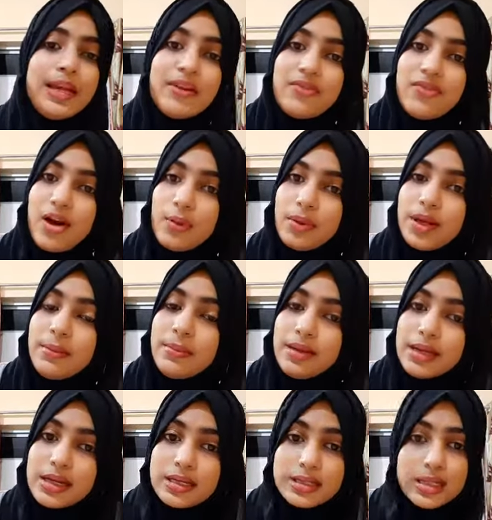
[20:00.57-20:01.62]
He found
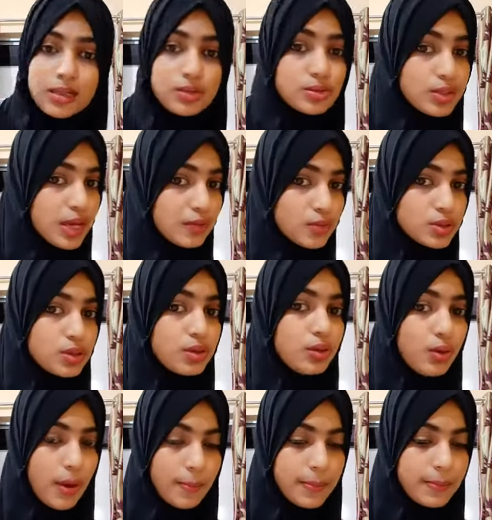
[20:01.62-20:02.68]
him guilty. So that was a
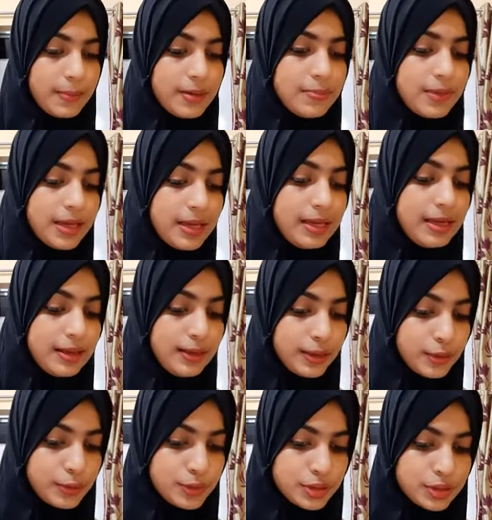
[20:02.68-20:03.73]
complement being
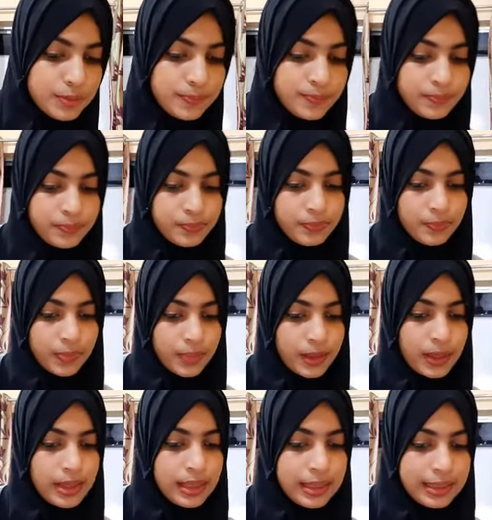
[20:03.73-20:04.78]
used.
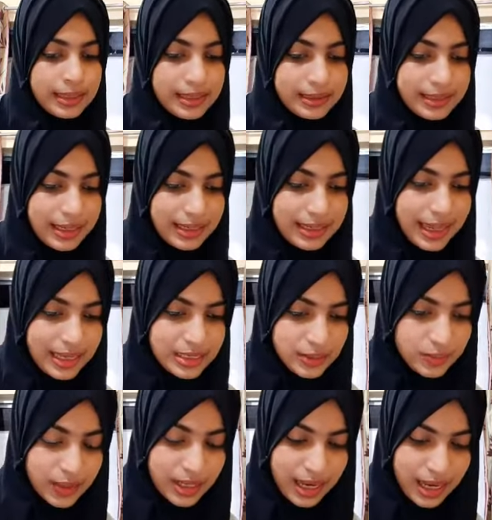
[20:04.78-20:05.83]
Then
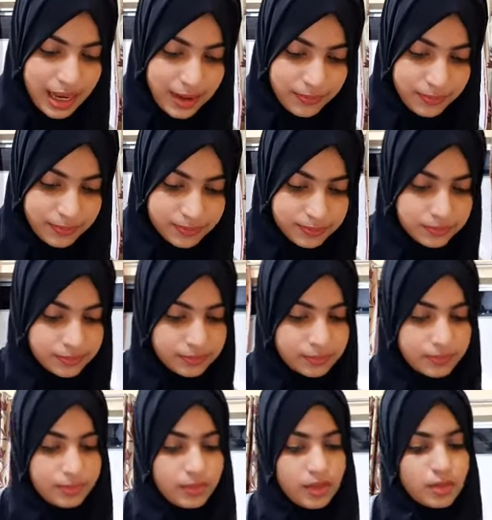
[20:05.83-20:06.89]
next we have
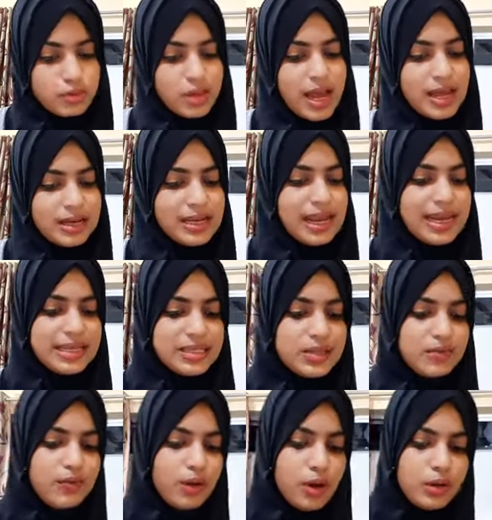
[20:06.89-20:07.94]
to analyze
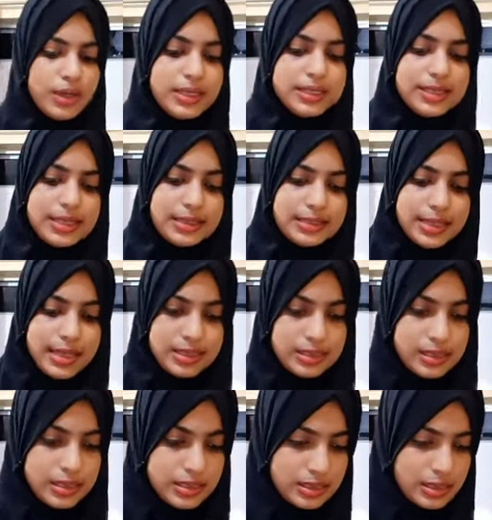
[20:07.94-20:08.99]
the following
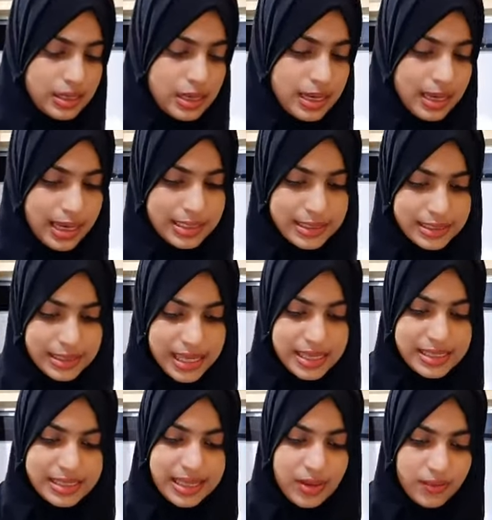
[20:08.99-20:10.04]
sentences.
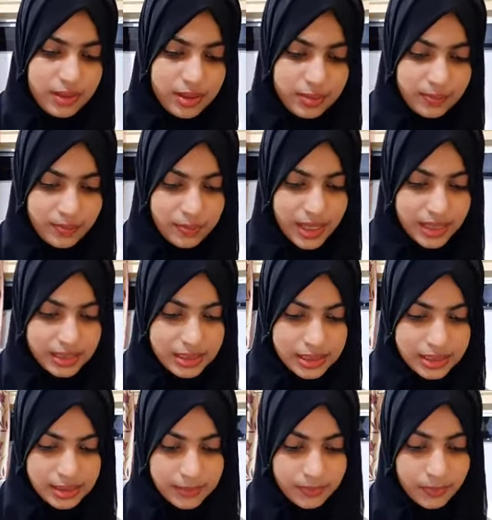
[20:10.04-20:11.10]
Exercise 7, that
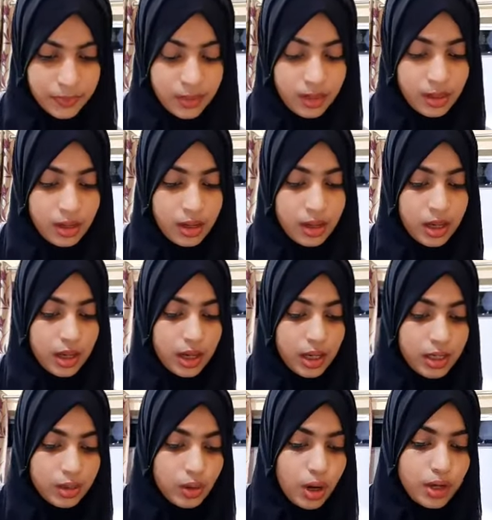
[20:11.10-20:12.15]
is,
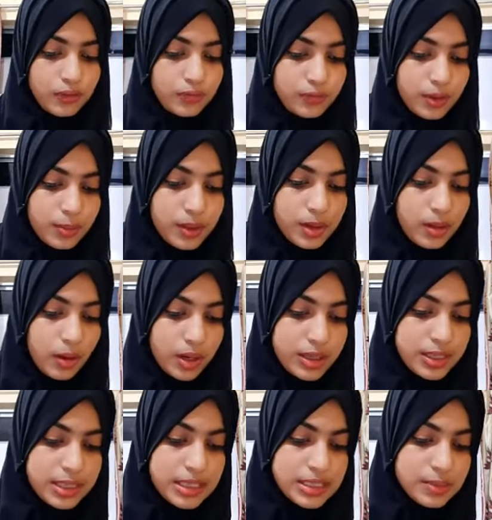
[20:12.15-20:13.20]
a nod from a lord
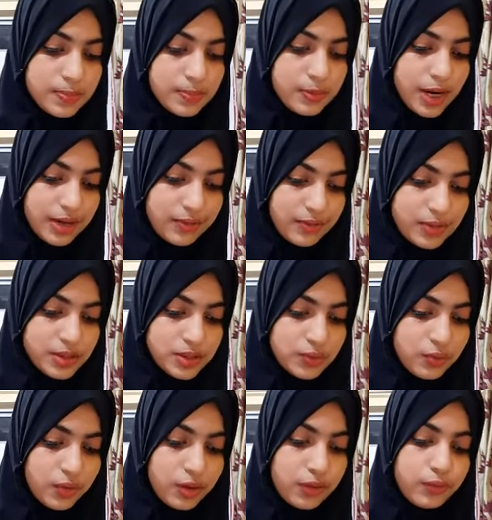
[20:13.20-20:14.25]
is breakfast
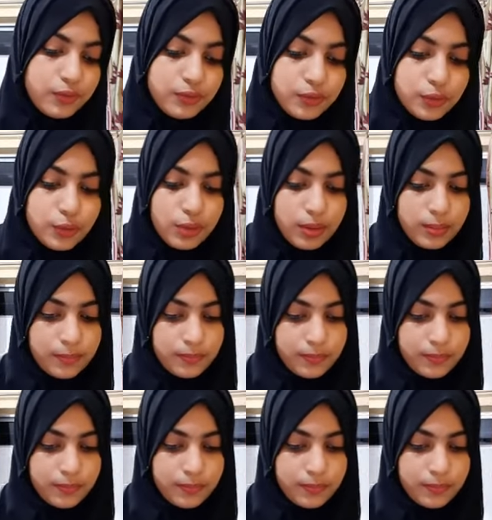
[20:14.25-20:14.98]
for a fool.